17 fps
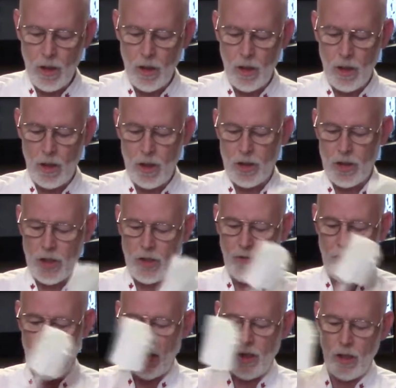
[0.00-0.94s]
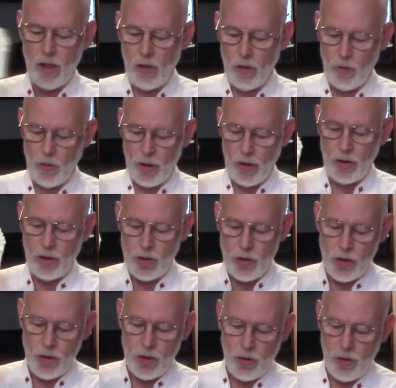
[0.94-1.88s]
And let's give that another really good
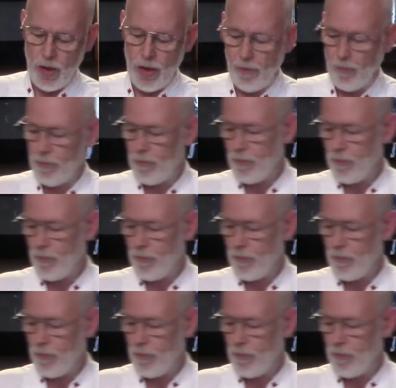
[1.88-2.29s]
scrape